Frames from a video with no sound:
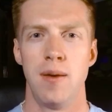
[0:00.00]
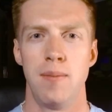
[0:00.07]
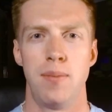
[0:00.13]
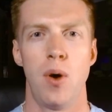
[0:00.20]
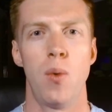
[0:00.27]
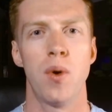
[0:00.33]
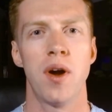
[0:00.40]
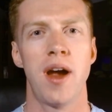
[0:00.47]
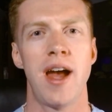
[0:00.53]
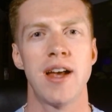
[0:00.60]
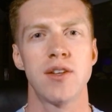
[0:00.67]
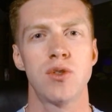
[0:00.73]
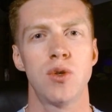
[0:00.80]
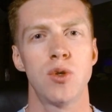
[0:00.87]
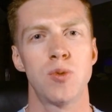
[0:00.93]
But where
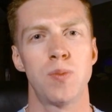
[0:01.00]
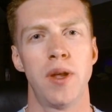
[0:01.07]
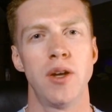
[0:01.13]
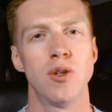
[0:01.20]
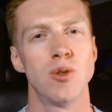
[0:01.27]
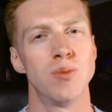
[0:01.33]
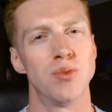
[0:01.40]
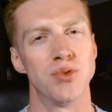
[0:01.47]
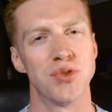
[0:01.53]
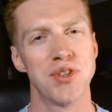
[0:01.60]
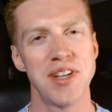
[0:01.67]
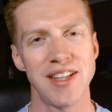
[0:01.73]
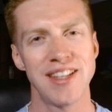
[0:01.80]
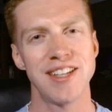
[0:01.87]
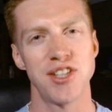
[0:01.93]
Astro's Playroom
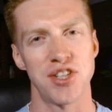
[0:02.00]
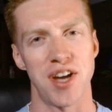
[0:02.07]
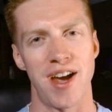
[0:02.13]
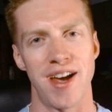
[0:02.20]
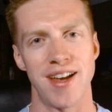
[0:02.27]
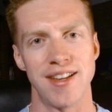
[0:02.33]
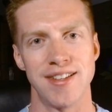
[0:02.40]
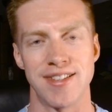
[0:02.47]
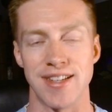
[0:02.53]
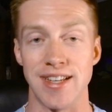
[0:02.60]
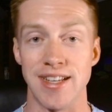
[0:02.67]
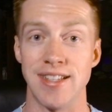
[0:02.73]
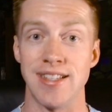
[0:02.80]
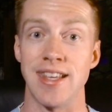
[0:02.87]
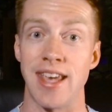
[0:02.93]
really shines
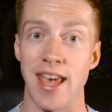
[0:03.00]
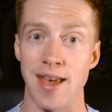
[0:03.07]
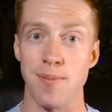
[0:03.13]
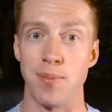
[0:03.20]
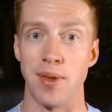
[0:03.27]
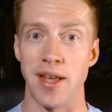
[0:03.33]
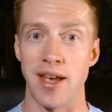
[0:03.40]
is the gameplay.